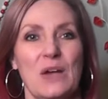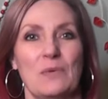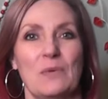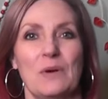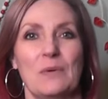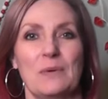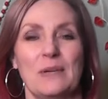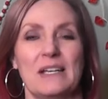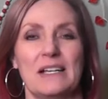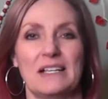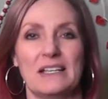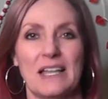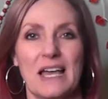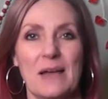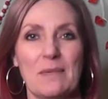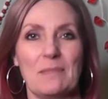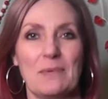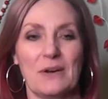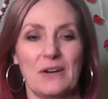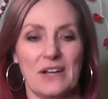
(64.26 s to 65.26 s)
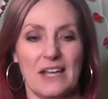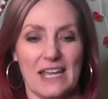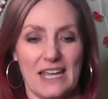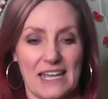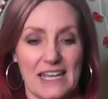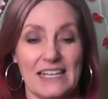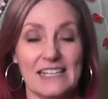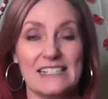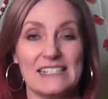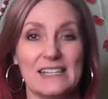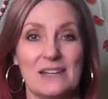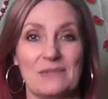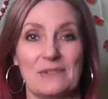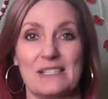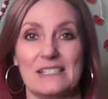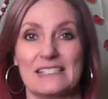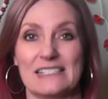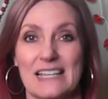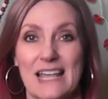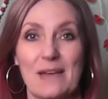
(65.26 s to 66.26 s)
where we clap our hands and
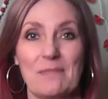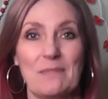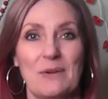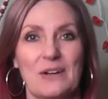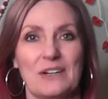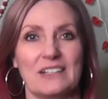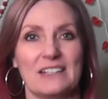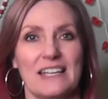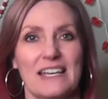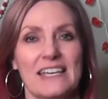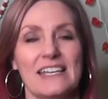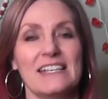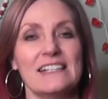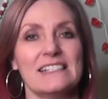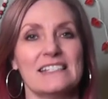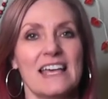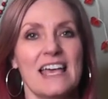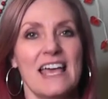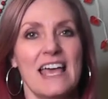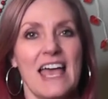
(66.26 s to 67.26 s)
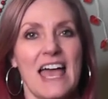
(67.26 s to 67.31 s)
we slap our legs